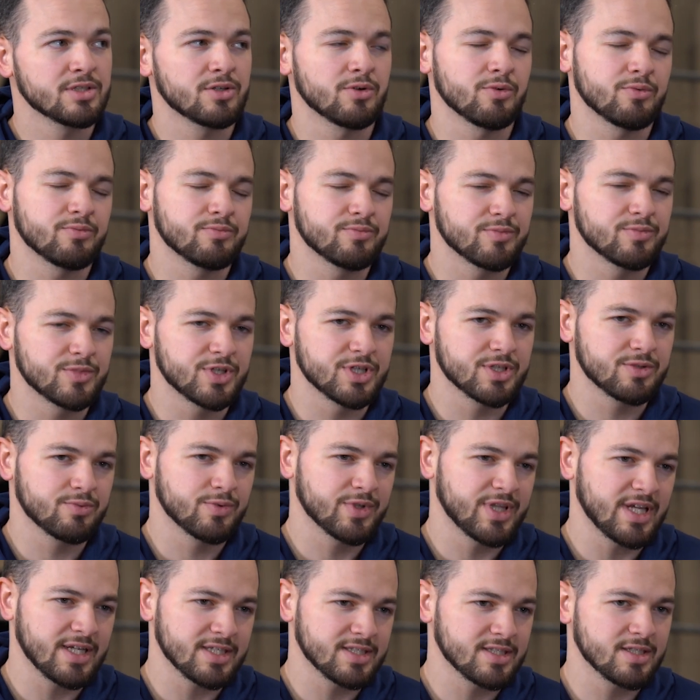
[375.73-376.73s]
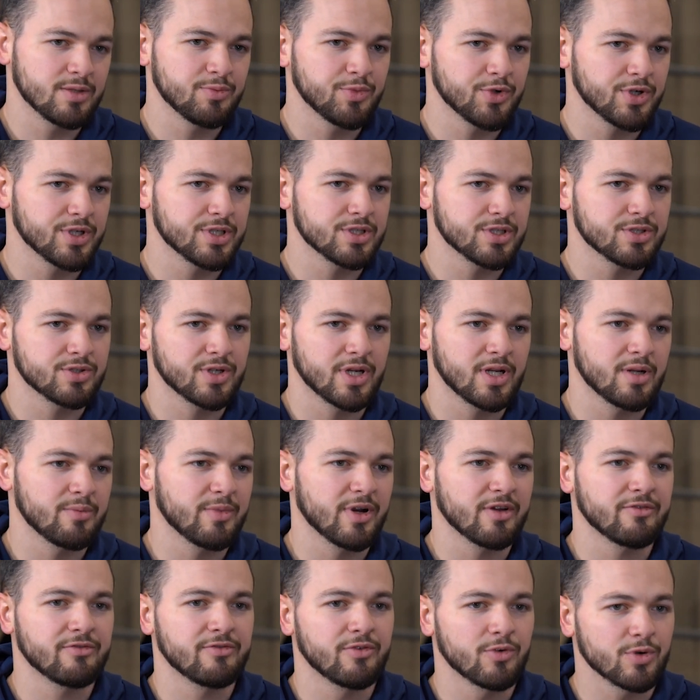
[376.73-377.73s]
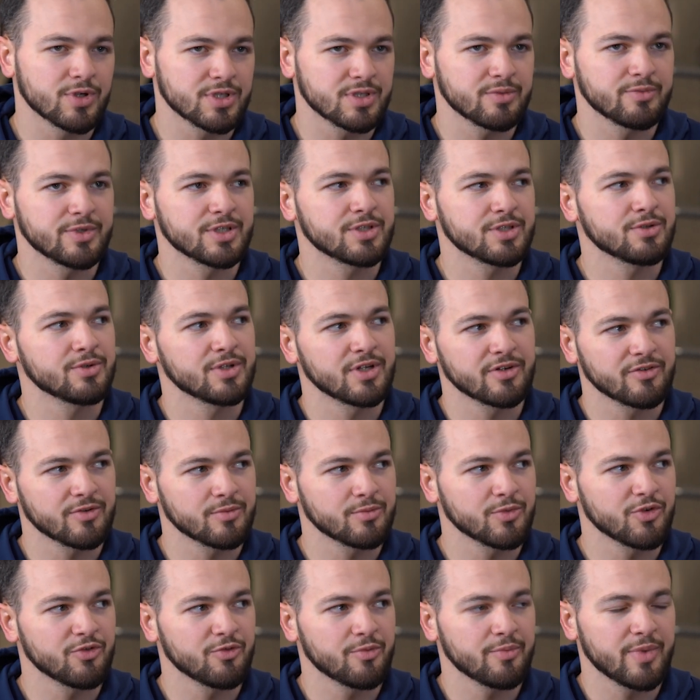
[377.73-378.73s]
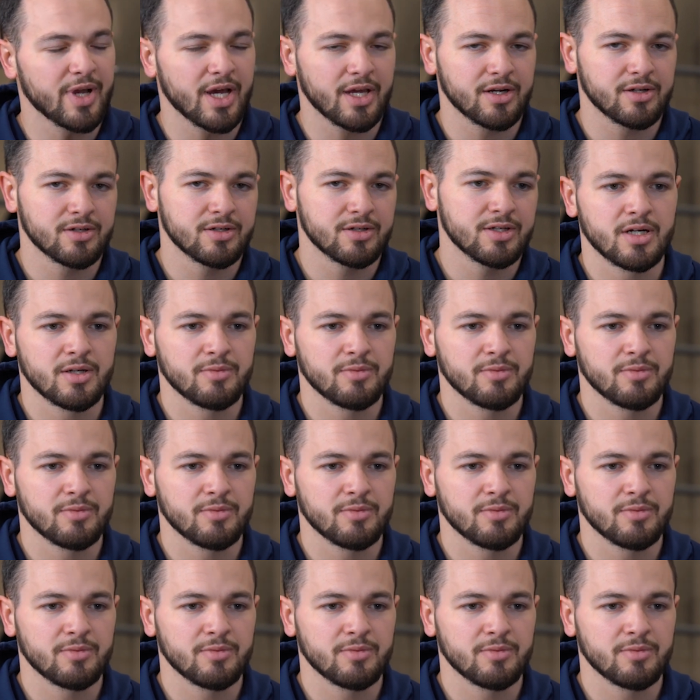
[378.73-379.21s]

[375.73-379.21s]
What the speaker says: So just with that simple constraint, it might force them into a different movement pattern.